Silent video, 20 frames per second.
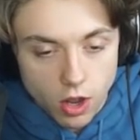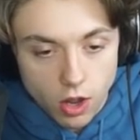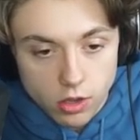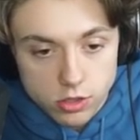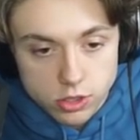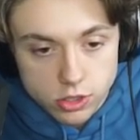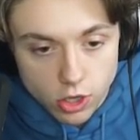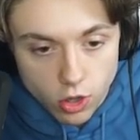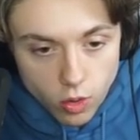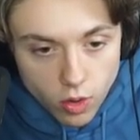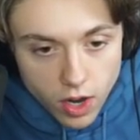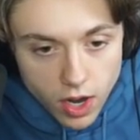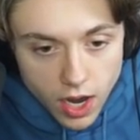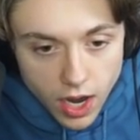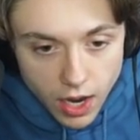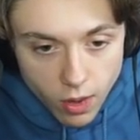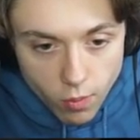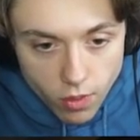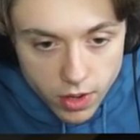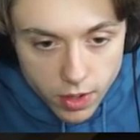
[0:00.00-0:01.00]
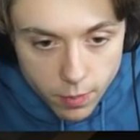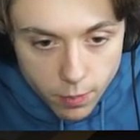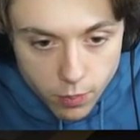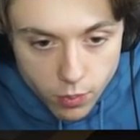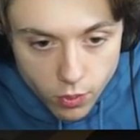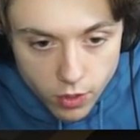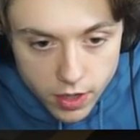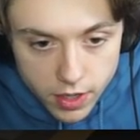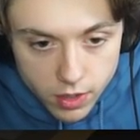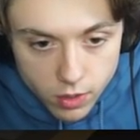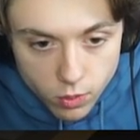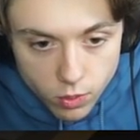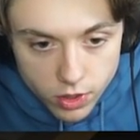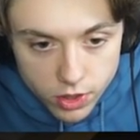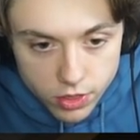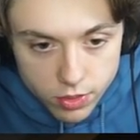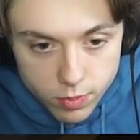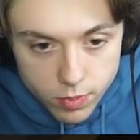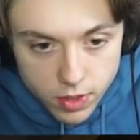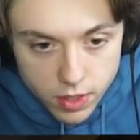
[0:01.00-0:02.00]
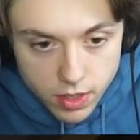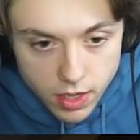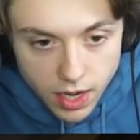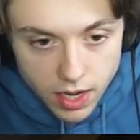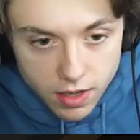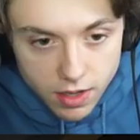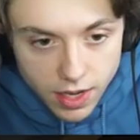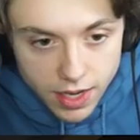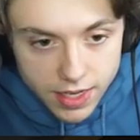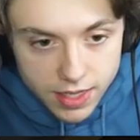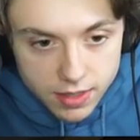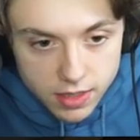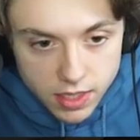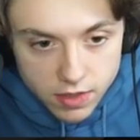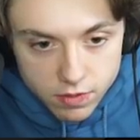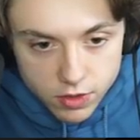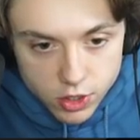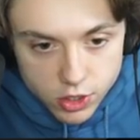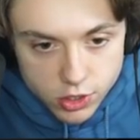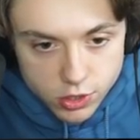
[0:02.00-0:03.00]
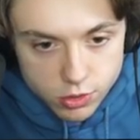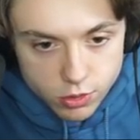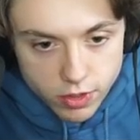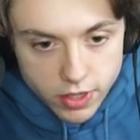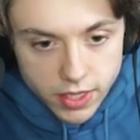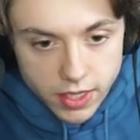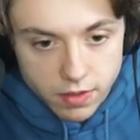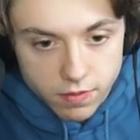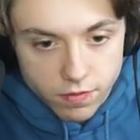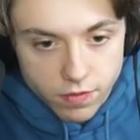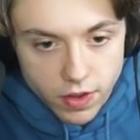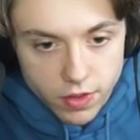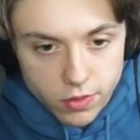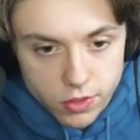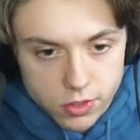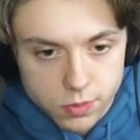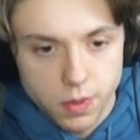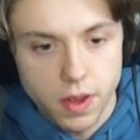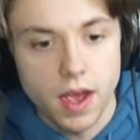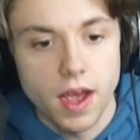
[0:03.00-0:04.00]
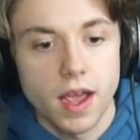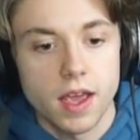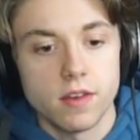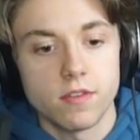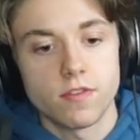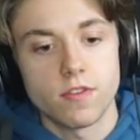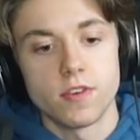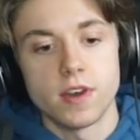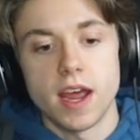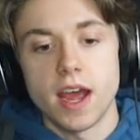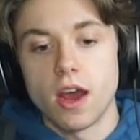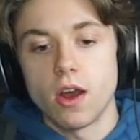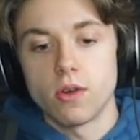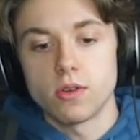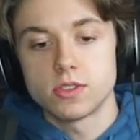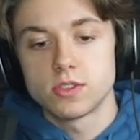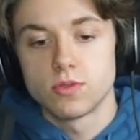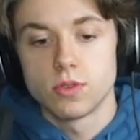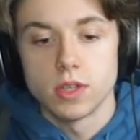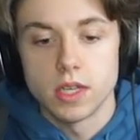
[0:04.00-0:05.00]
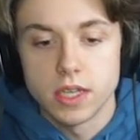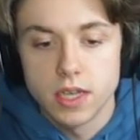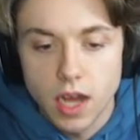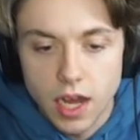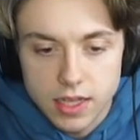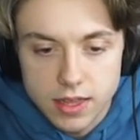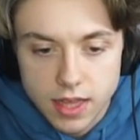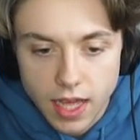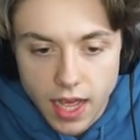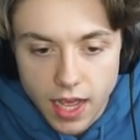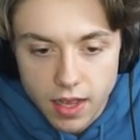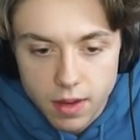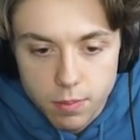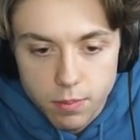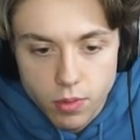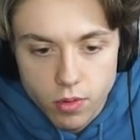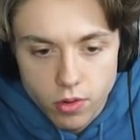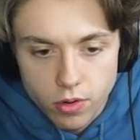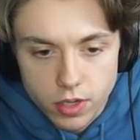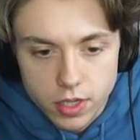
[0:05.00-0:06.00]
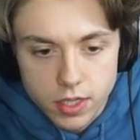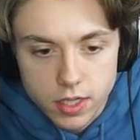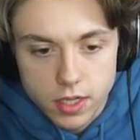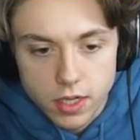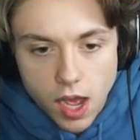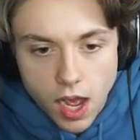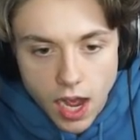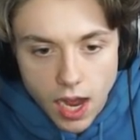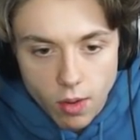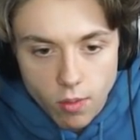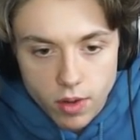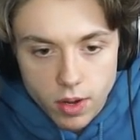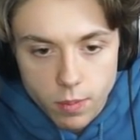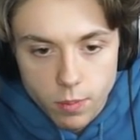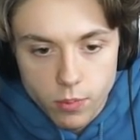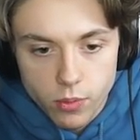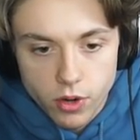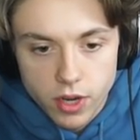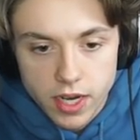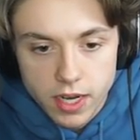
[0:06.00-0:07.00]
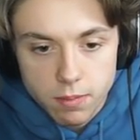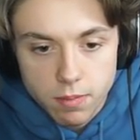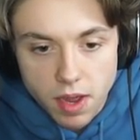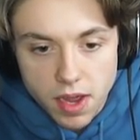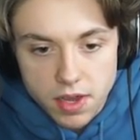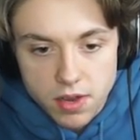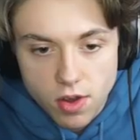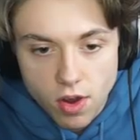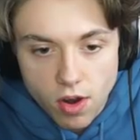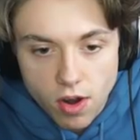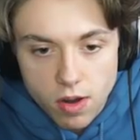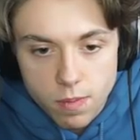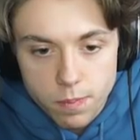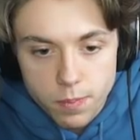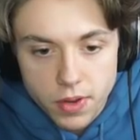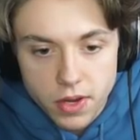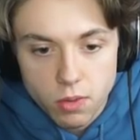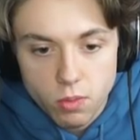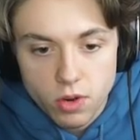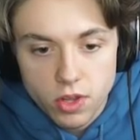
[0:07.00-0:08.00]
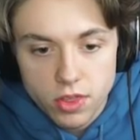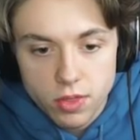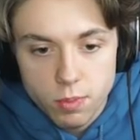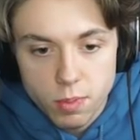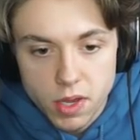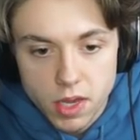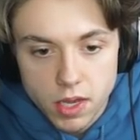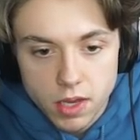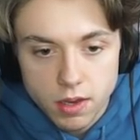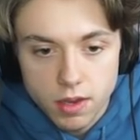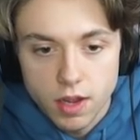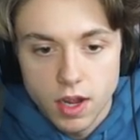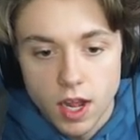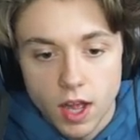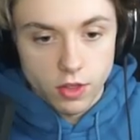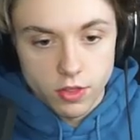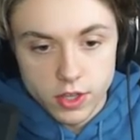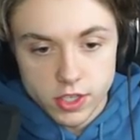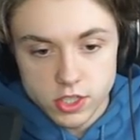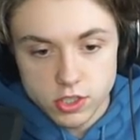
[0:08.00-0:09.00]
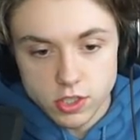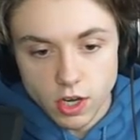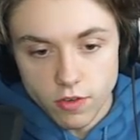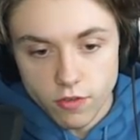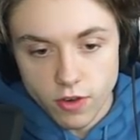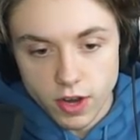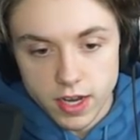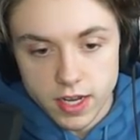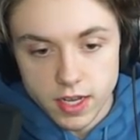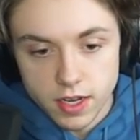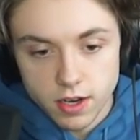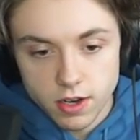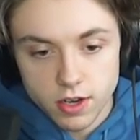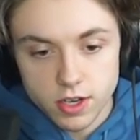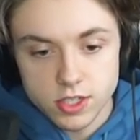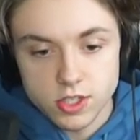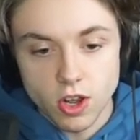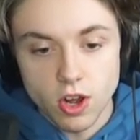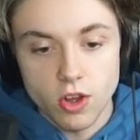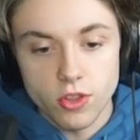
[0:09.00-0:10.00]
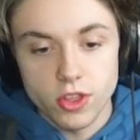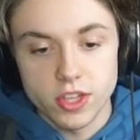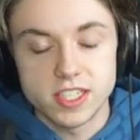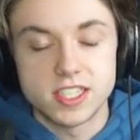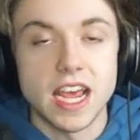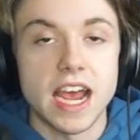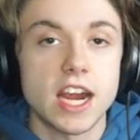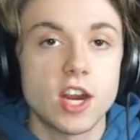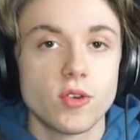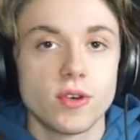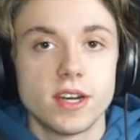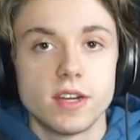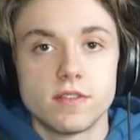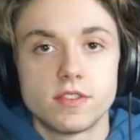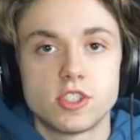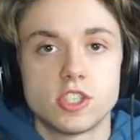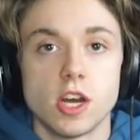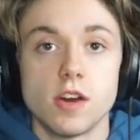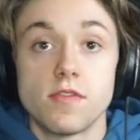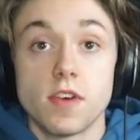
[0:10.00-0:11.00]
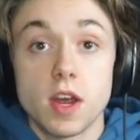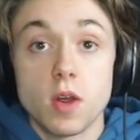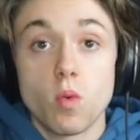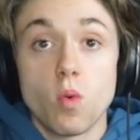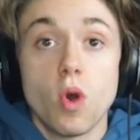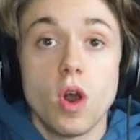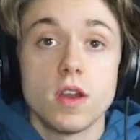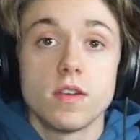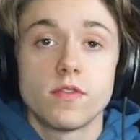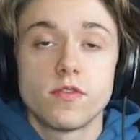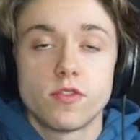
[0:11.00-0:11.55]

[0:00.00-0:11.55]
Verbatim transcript: Also, I want to bring with me... I, I, can leave the string and feathers behind for now. It's really not that important. I want to bring my carpet with me. This stuff right here is all the decorative stuff I won